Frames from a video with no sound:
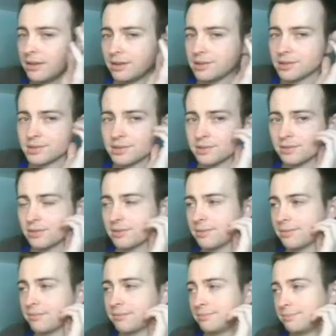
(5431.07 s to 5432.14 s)
just
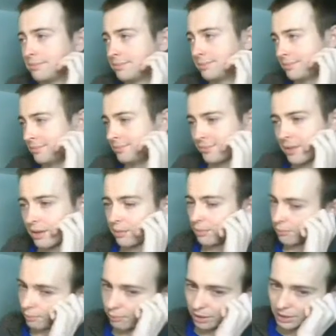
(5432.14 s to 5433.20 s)

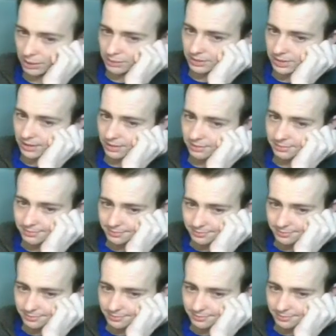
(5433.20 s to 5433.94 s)
really well done.